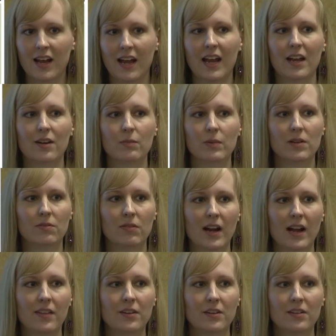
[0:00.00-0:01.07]
and we'd
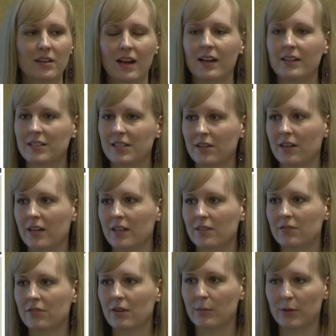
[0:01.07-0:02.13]
rather not hear
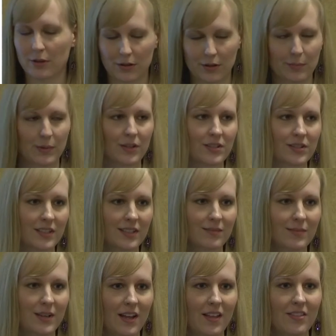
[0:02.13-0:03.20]
it from another person.